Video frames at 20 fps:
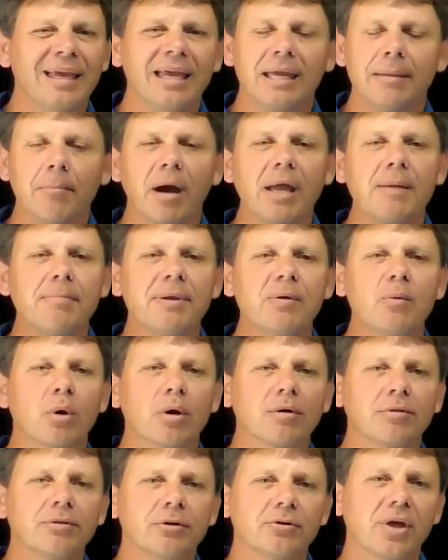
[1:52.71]
It might be
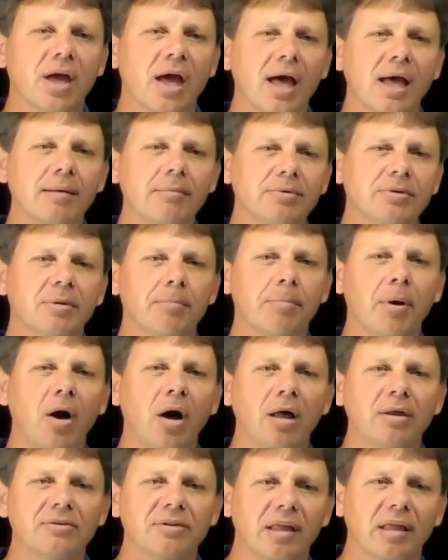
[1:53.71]
worth your time to
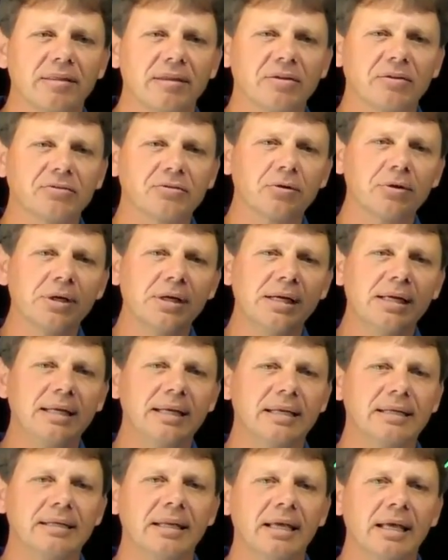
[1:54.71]
pause on this screen
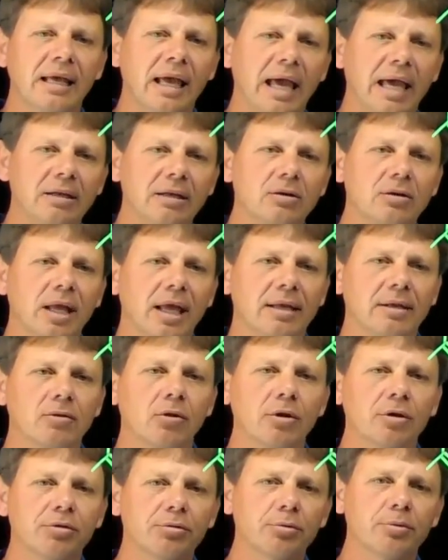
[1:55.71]
and, and, and
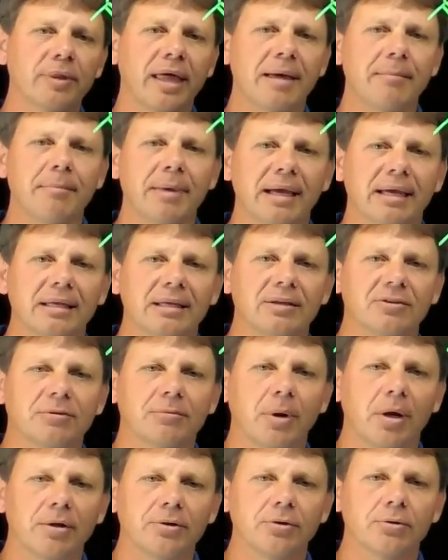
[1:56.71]
look through that
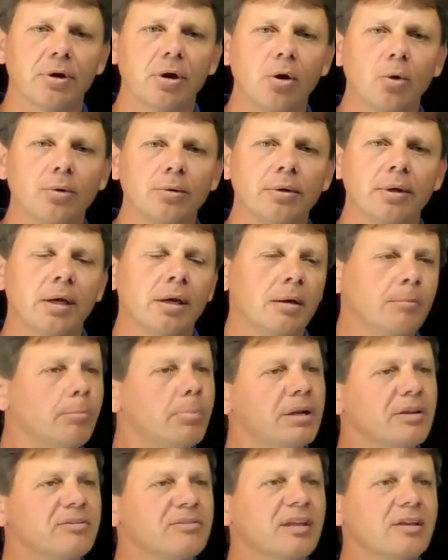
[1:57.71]
mechanism on your own,
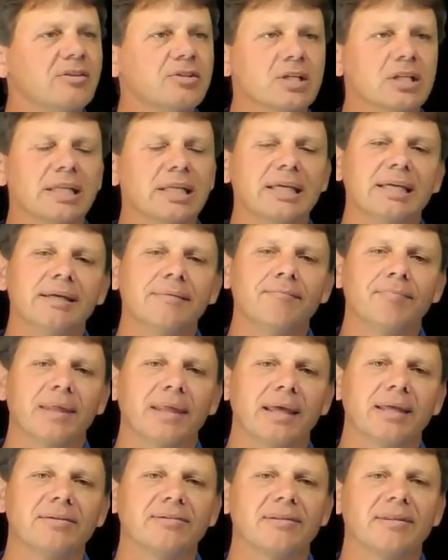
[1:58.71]
but essentially
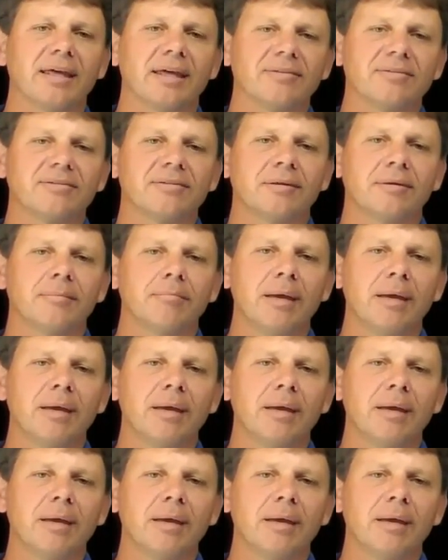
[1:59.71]
it's this.